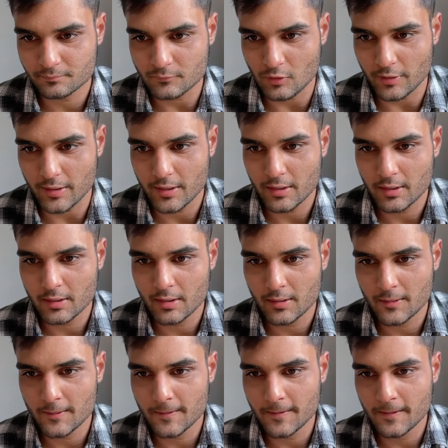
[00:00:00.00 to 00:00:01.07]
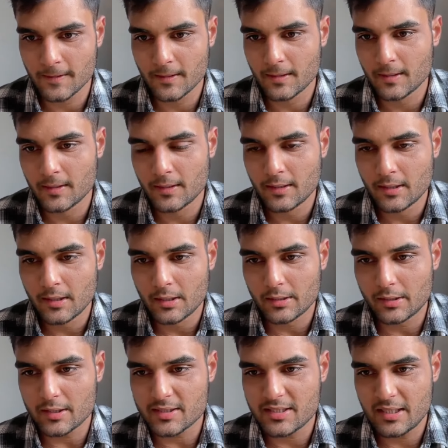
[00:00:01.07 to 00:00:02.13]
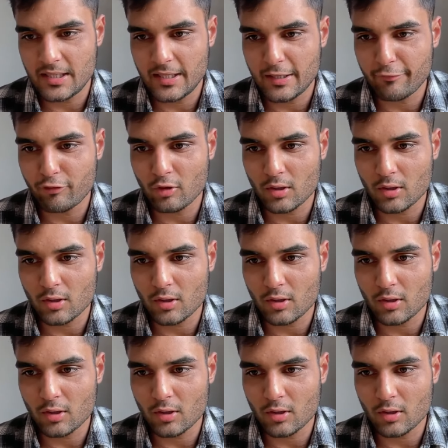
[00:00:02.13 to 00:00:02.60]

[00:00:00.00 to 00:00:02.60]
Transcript: Okay. Does TEF